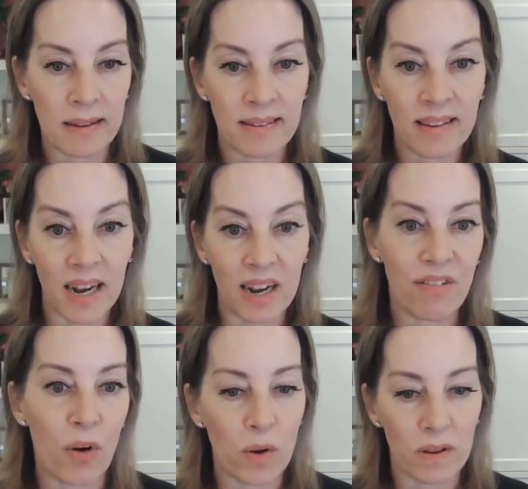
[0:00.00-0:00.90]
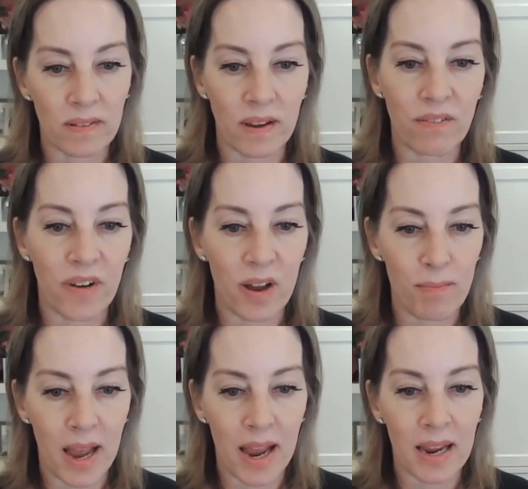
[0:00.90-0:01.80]
study focus, if I
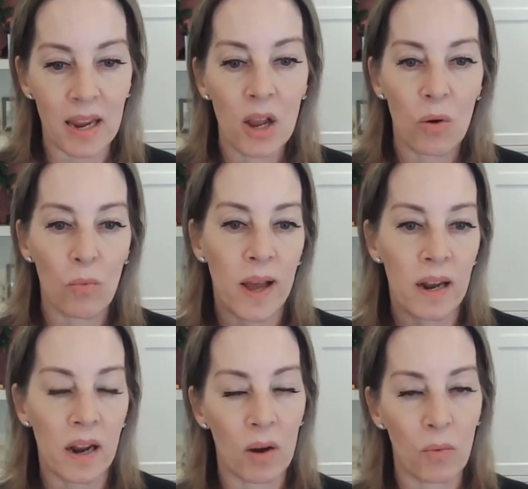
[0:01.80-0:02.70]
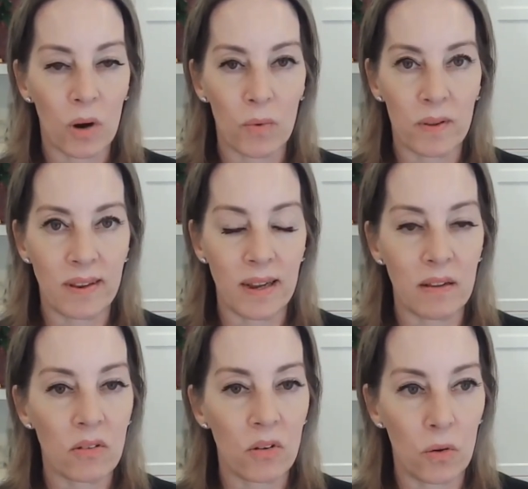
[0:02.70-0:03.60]
may, when I work with
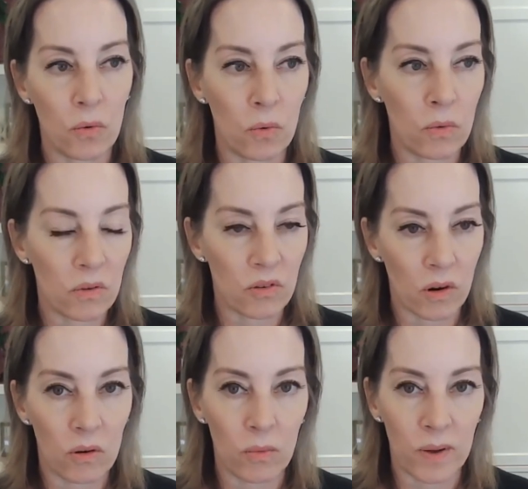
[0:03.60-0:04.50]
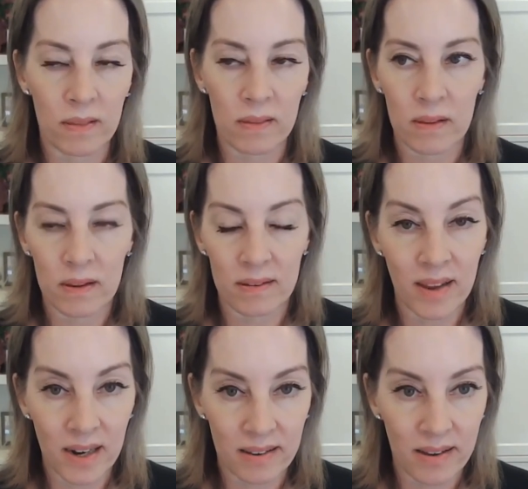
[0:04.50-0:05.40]
teens who struggle with
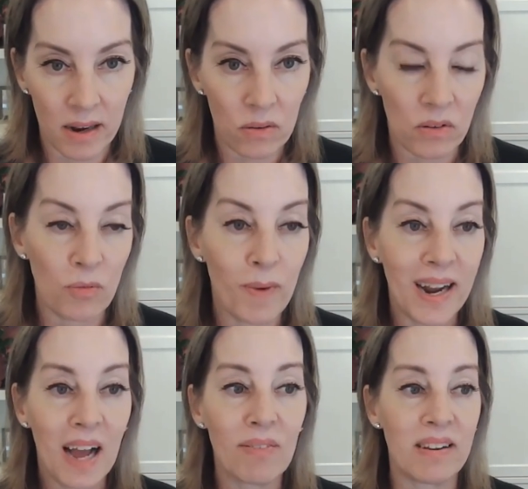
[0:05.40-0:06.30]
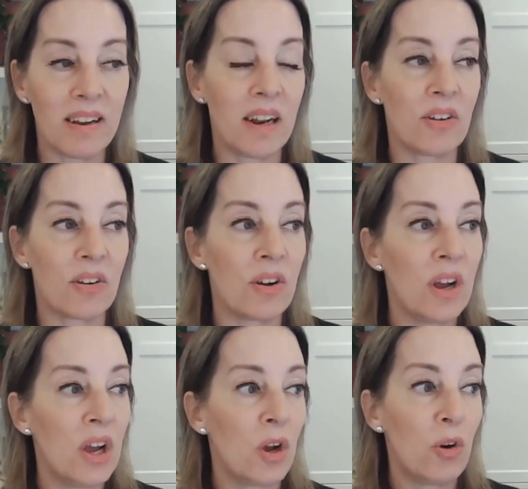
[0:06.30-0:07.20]
study cycles. You might have a teenager
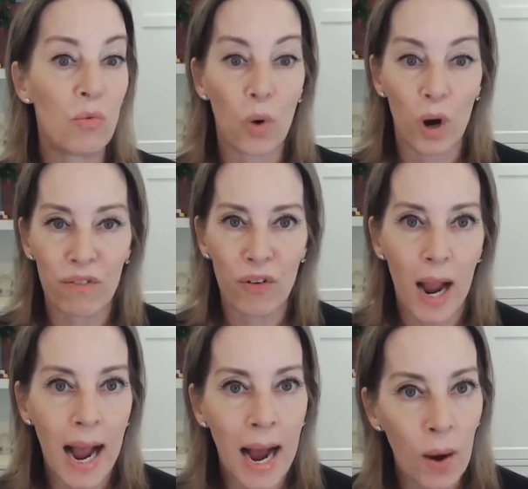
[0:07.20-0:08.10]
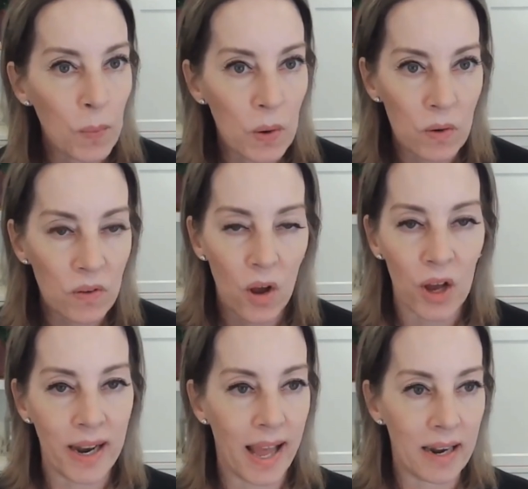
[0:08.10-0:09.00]
who work for hours
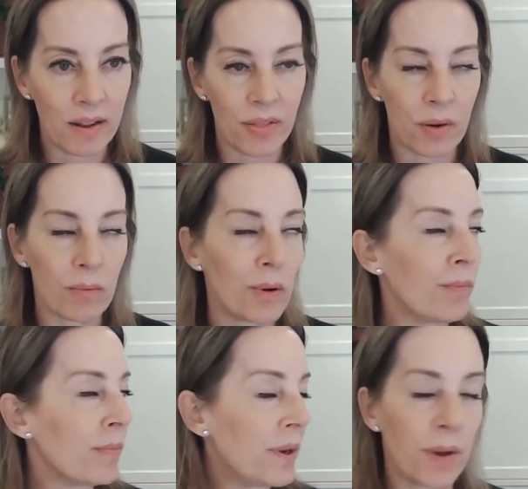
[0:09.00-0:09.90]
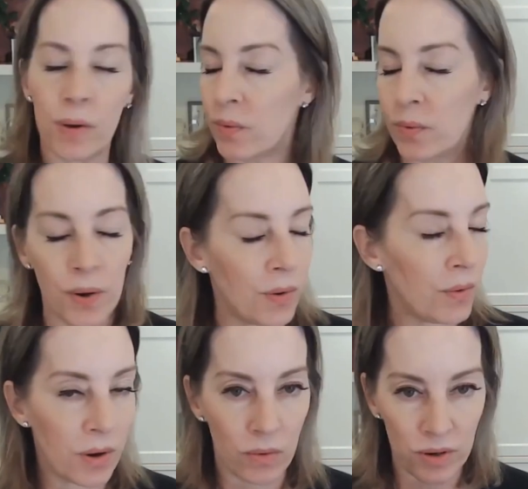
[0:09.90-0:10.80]
on end in their room.
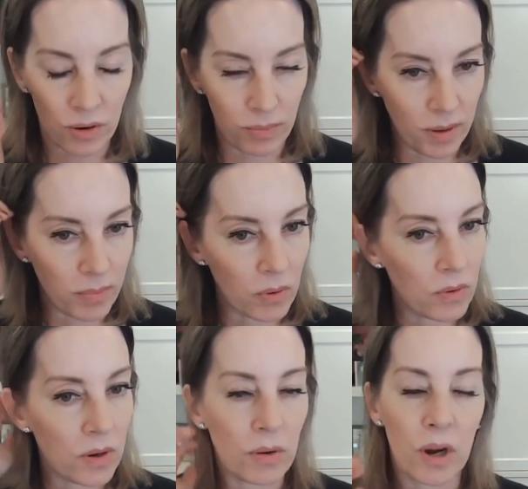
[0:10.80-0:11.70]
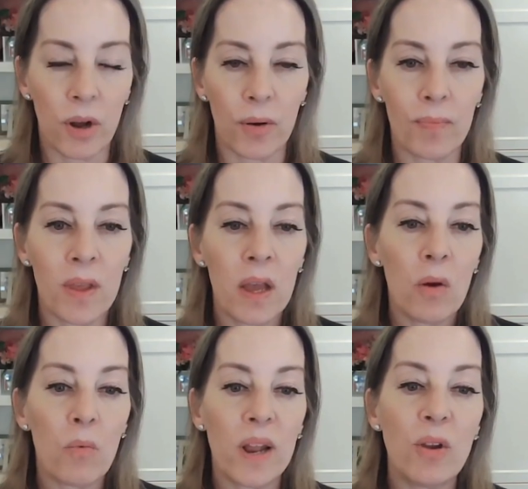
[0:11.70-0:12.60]
No, dear people. No.
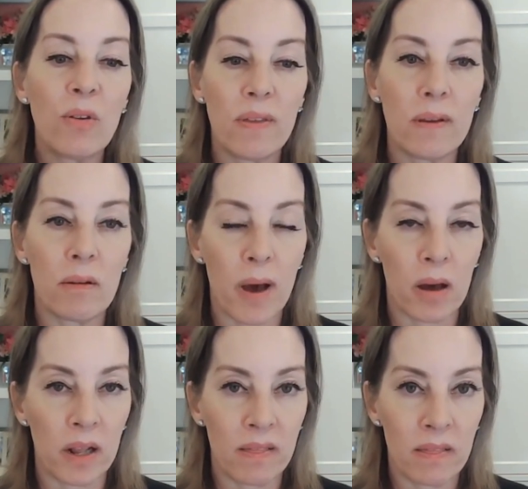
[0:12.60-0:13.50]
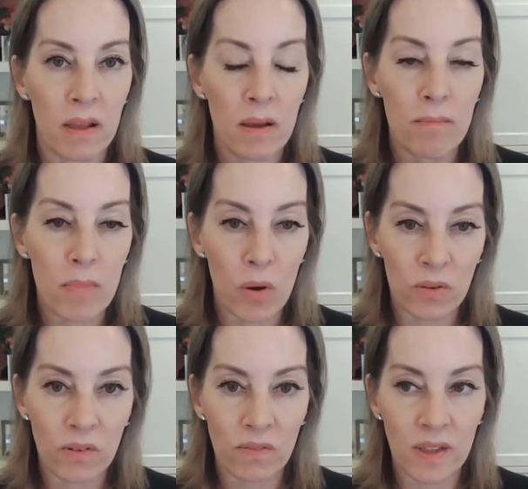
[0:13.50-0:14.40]
When you think about it,
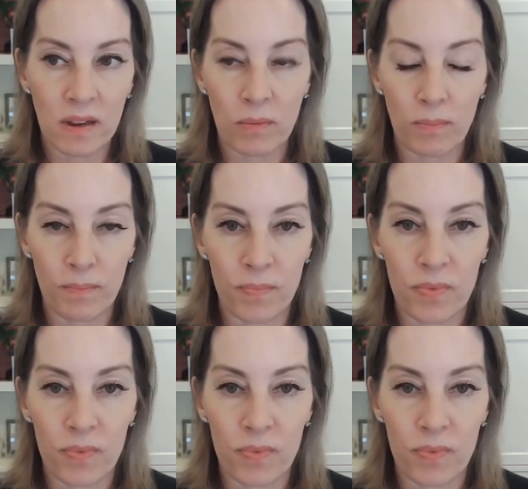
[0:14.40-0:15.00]
most of these